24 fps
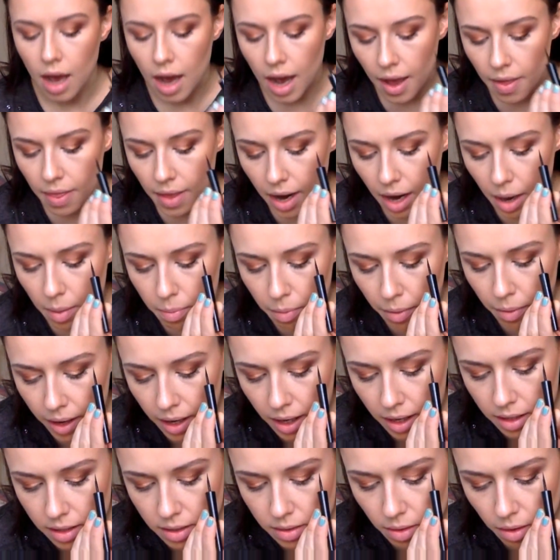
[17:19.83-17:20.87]
And then I bring
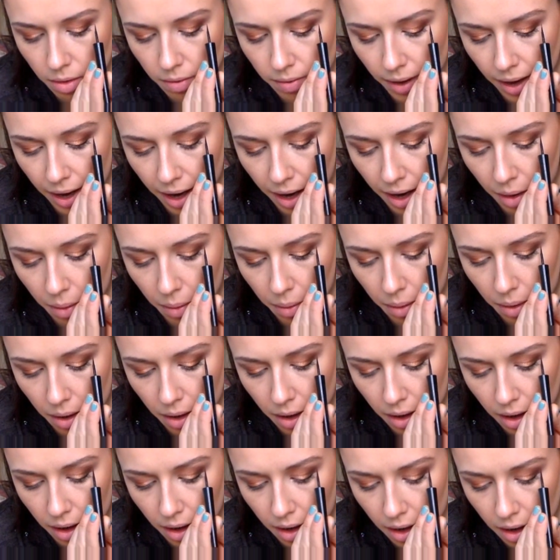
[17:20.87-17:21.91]
it sort of out,
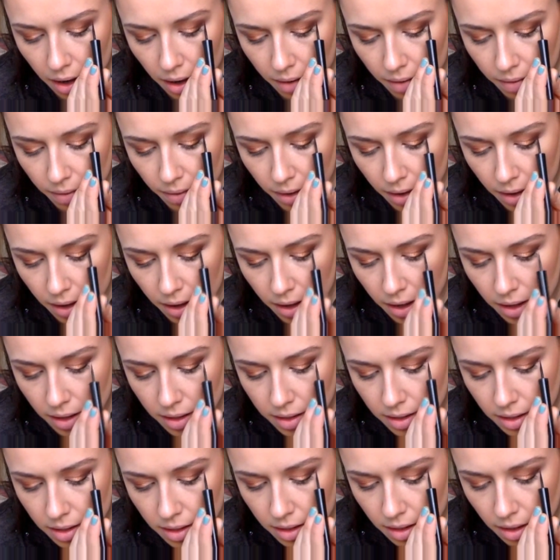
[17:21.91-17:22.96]
and I find it
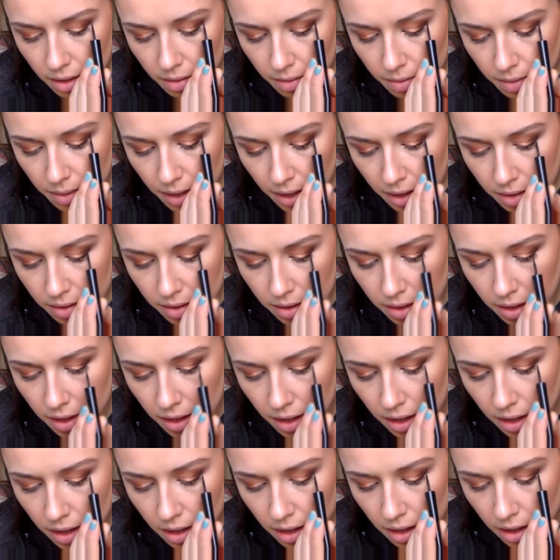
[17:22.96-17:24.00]
easier to go from the outside
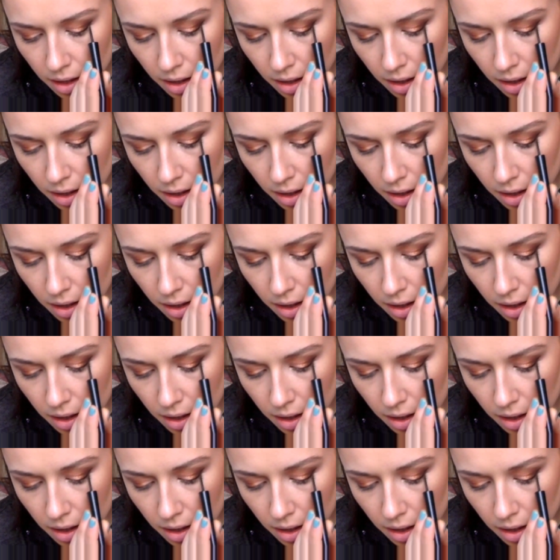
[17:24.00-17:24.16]
in.